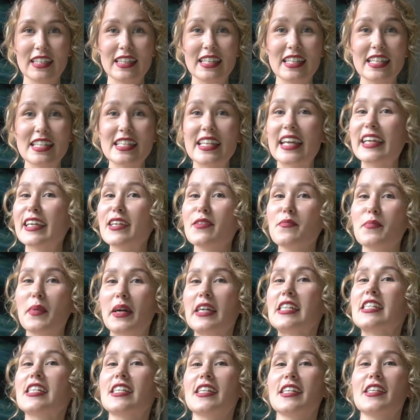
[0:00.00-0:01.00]
The second
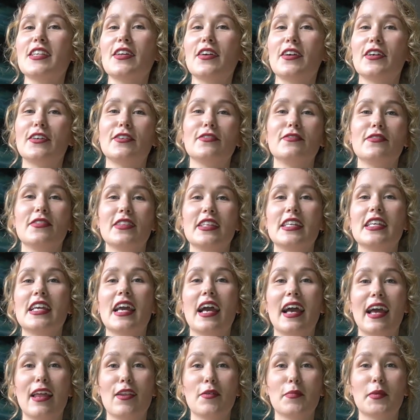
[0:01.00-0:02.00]
pattern of the
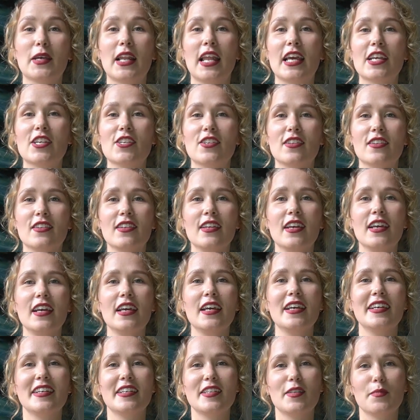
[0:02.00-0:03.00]
Heirloom Collection
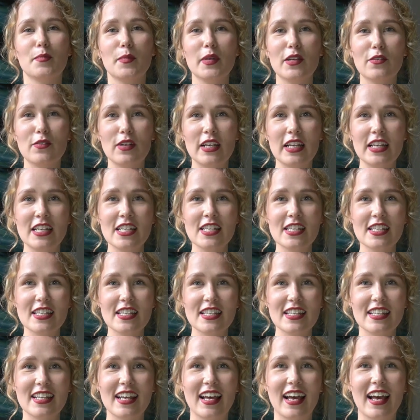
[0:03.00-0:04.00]
is being
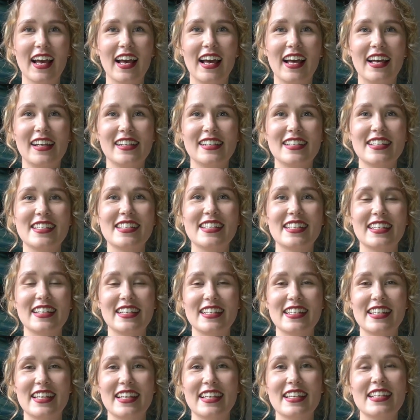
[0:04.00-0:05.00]
released and
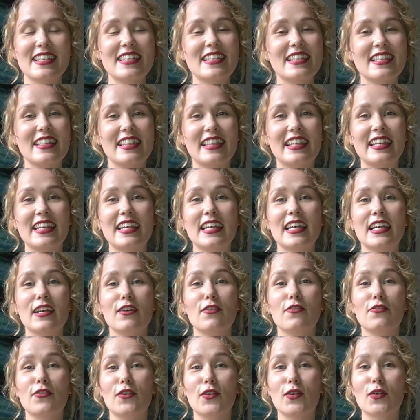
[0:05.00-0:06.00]
it is the
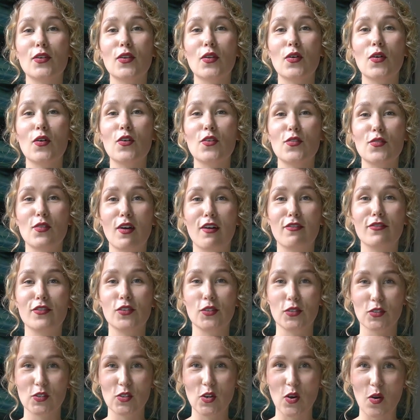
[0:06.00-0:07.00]
Folklore
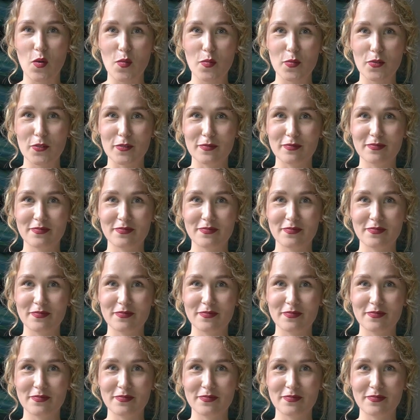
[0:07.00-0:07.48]
Ruffle top.